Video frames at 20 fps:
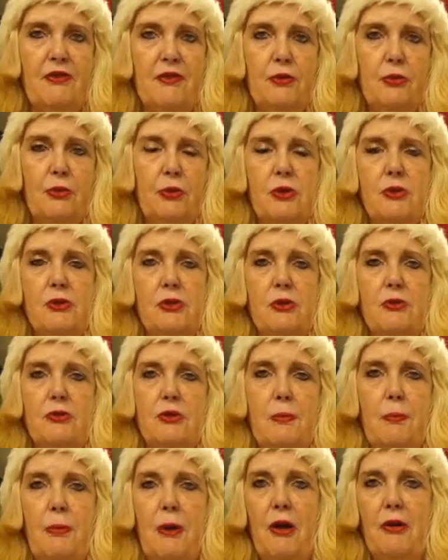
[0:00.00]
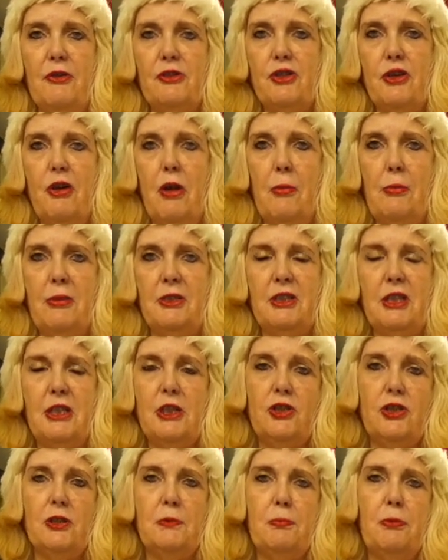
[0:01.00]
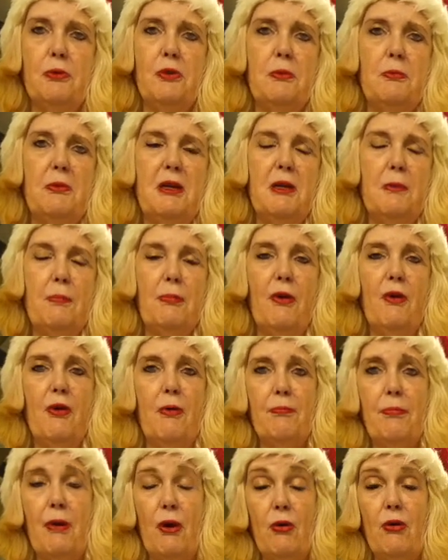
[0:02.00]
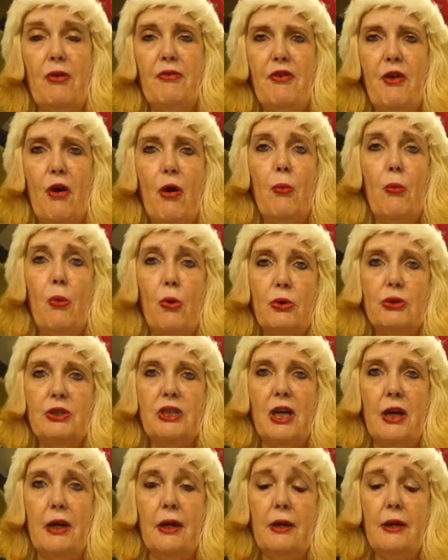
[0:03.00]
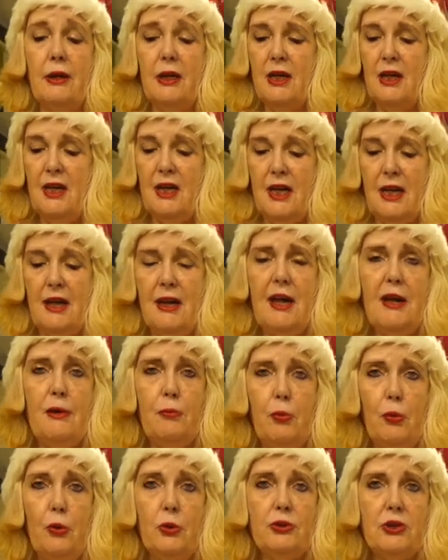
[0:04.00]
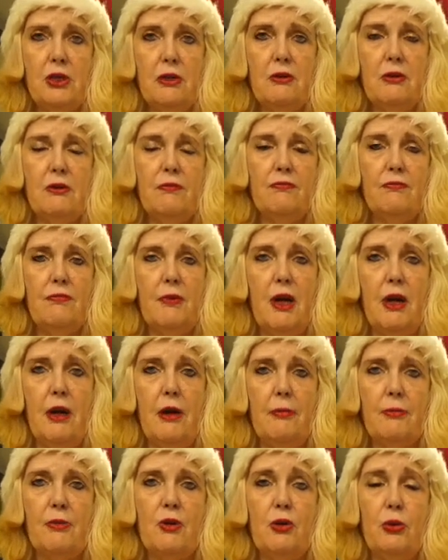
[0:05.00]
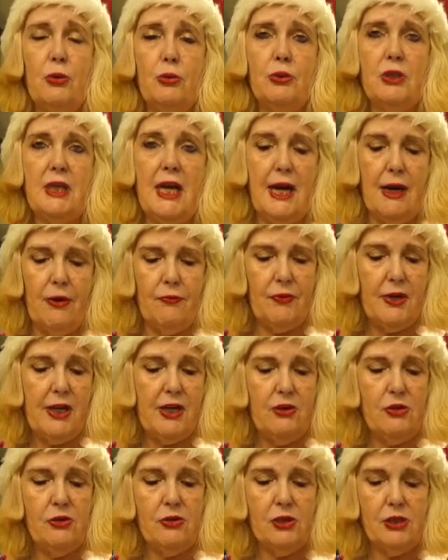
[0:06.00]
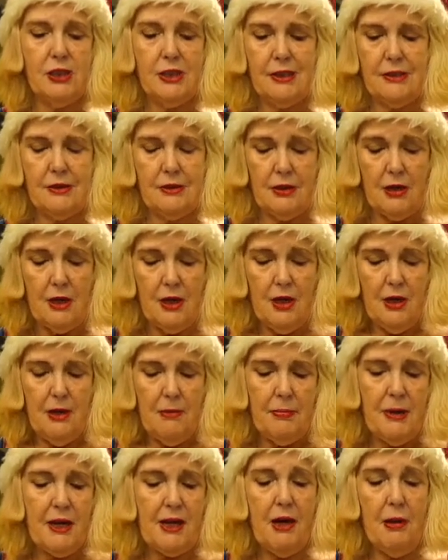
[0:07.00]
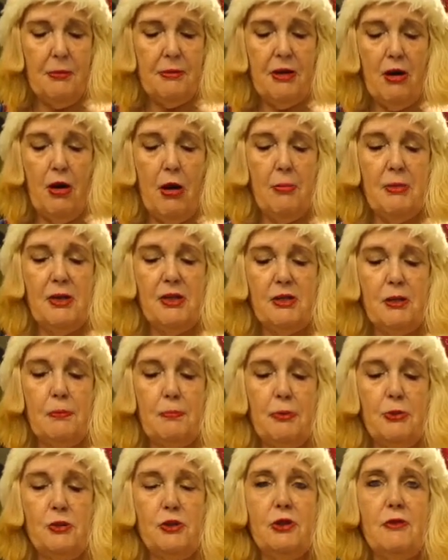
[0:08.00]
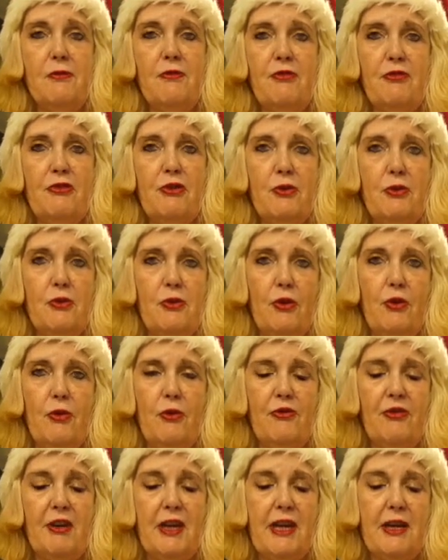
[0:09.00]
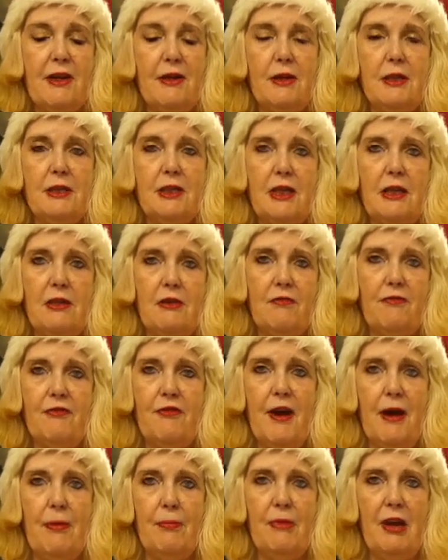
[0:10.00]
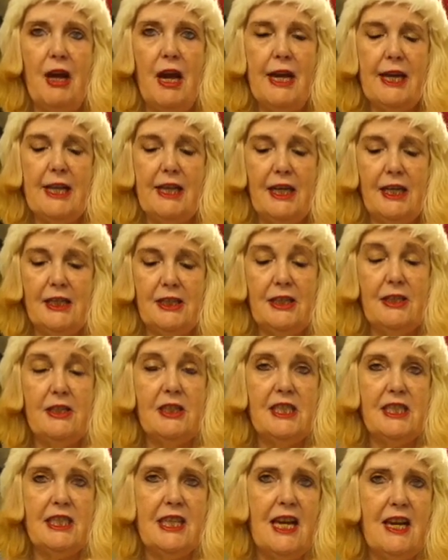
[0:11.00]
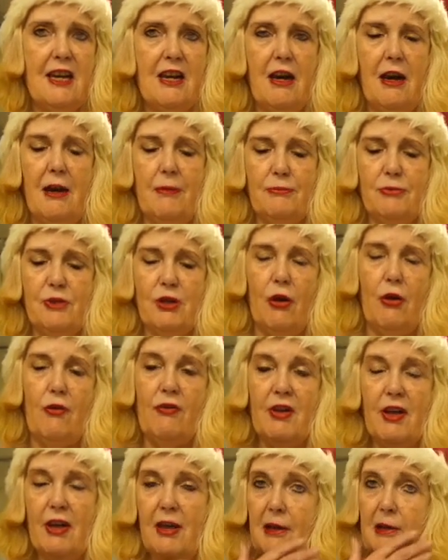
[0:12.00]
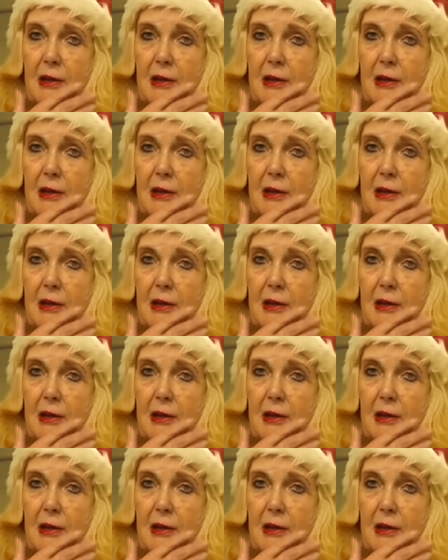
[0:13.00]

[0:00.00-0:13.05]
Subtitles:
And all you do to blanch almonds is just put them in a bowl of hot water, let the water cool down, then you just pick up the almonds and push them through your fingers and thumb like this, and the skin comes off,